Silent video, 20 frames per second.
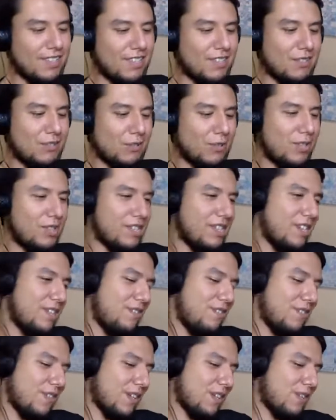
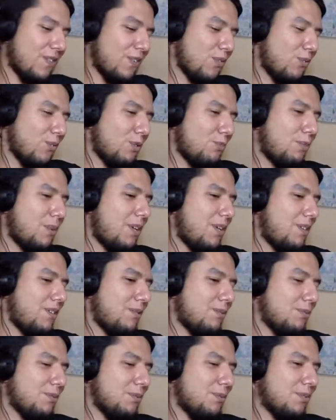if it were
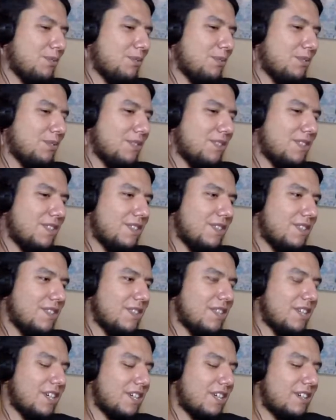possible,
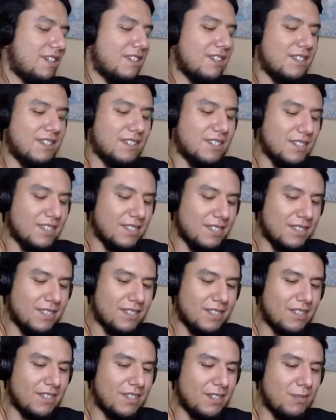like
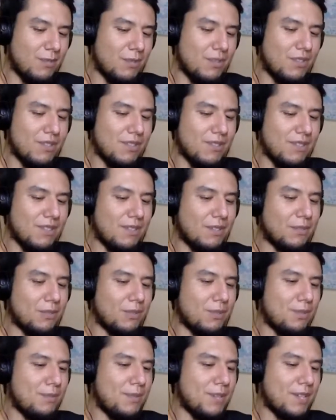the common sense thing
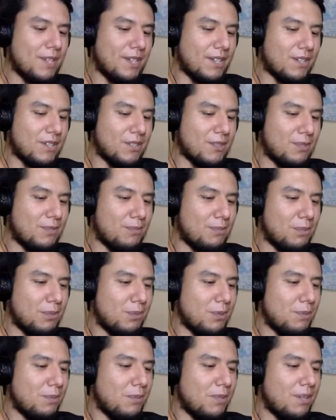would to be like just
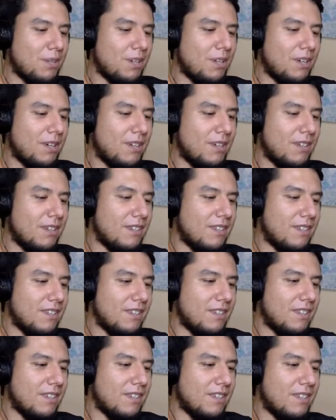pull the plug on it.
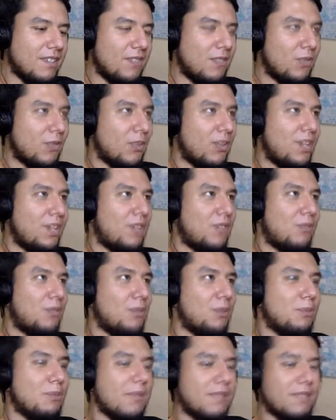If it were like a
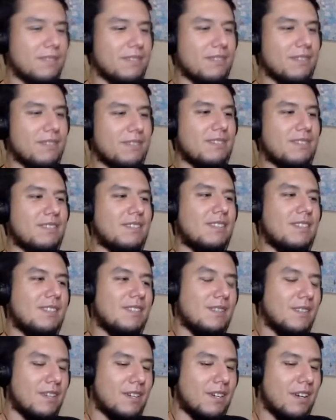real business
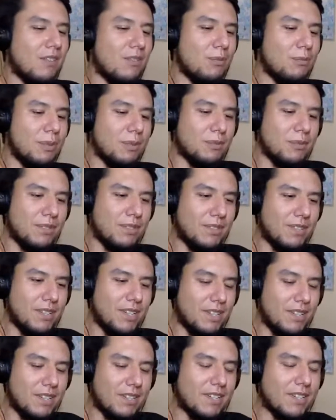and the government wasn't
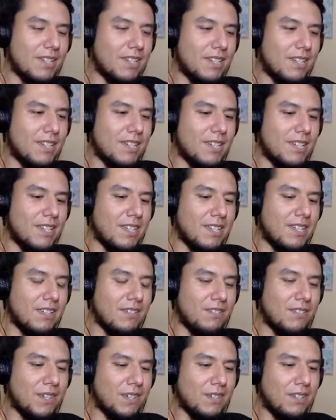like
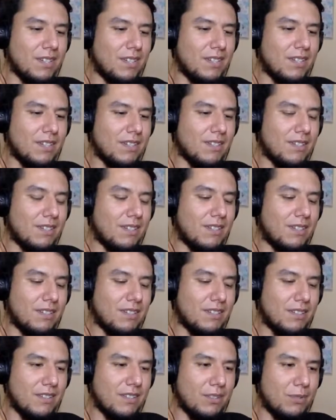funding it,
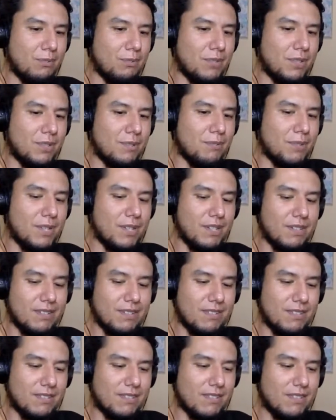
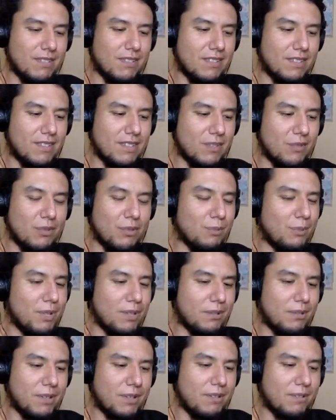it wouldn't be
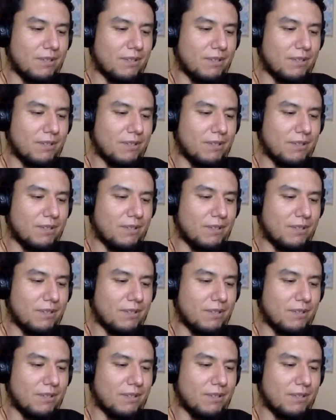around